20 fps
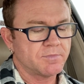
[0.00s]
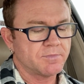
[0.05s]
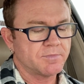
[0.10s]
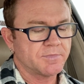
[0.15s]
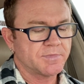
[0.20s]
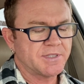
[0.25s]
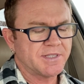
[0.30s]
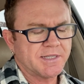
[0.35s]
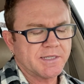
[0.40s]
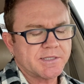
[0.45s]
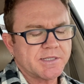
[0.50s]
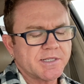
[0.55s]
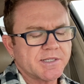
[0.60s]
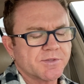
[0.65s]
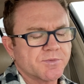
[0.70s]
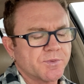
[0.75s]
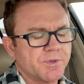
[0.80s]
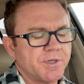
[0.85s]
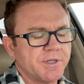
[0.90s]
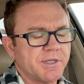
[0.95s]
See, this
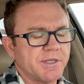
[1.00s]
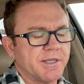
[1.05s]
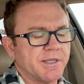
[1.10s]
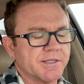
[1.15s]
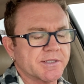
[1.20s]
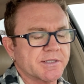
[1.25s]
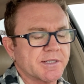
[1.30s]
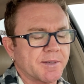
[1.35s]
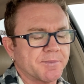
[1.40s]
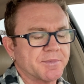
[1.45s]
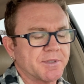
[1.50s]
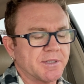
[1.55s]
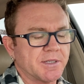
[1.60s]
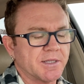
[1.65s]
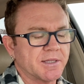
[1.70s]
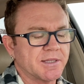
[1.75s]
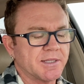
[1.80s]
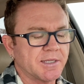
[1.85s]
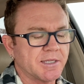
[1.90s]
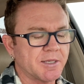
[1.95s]
is really something to
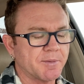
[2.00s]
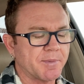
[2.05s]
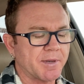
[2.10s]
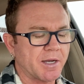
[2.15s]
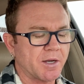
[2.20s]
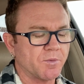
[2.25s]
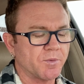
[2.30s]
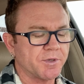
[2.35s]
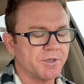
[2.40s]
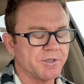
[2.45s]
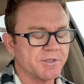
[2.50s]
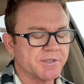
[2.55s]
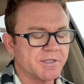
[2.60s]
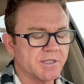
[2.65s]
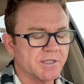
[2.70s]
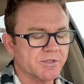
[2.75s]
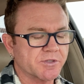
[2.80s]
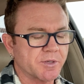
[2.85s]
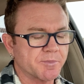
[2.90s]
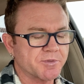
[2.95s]
think about when you see
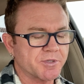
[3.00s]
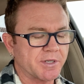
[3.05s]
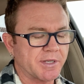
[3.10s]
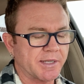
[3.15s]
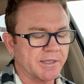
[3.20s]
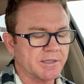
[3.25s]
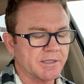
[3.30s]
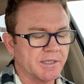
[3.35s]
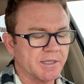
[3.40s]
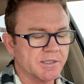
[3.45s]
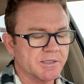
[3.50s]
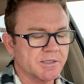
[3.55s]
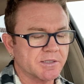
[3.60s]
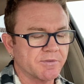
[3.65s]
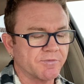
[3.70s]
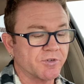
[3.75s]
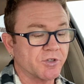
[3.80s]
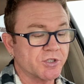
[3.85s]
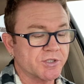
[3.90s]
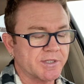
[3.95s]
a scripture like this, a
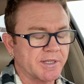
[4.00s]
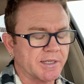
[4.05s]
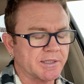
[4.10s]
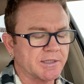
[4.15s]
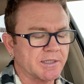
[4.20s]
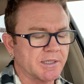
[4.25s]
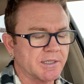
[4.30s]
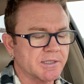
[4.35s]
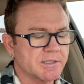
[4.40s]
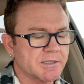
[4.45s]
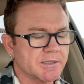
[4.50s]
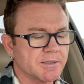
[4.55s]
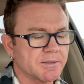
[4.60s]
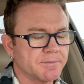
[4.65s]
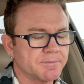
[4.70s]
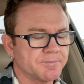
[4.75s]
verse like this.